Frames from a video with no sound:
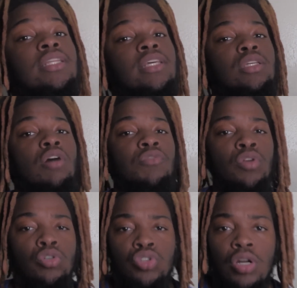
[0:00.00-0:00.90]
And thank y'all for
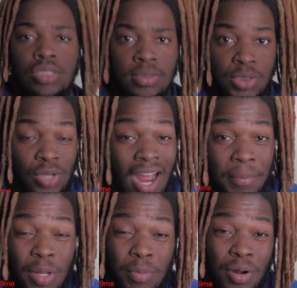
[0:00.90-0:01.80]
those who already subscribed
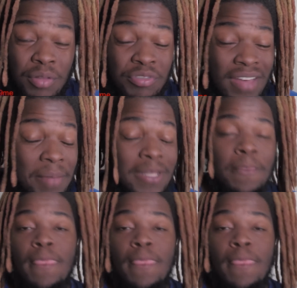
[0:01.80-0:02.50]
and are part of the family.